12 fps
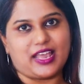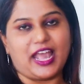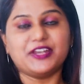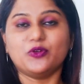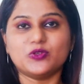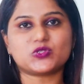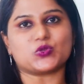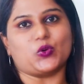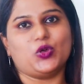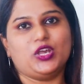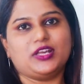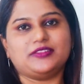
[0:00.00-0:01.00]
And also
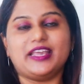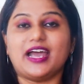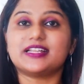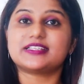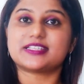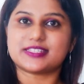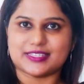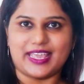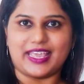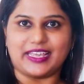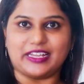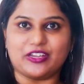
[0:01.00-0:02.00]
there is a
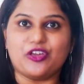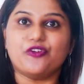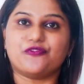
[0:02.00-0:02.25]
saying,